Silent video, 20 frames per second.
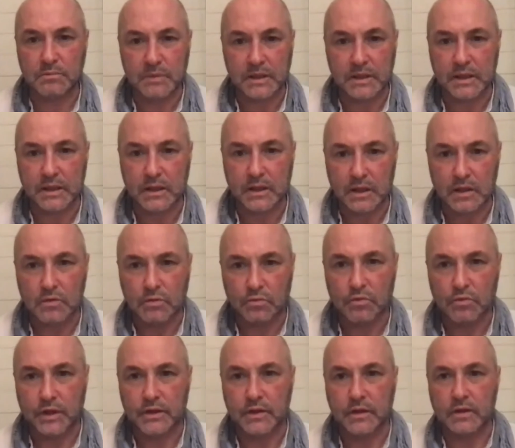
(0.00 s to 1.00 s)
me
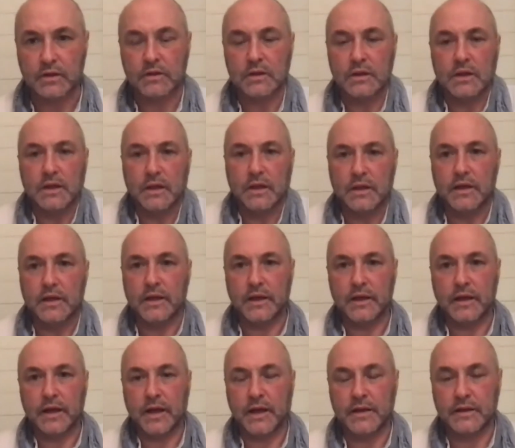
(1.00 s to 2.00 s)
read it,
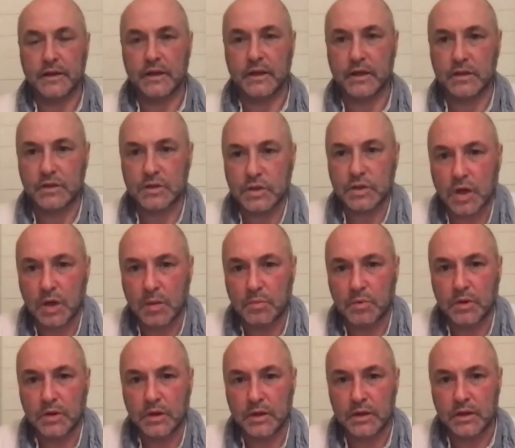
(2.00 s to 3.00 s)
and then
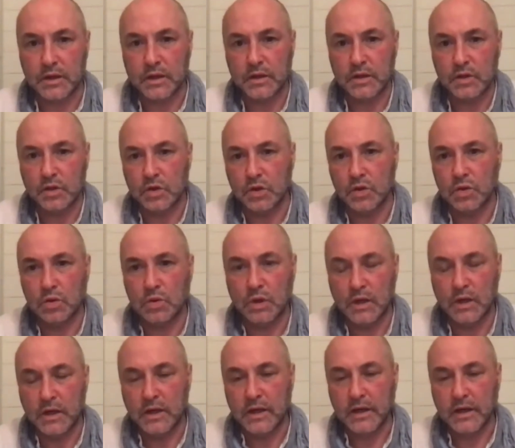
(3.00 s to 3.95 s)
interpret it in new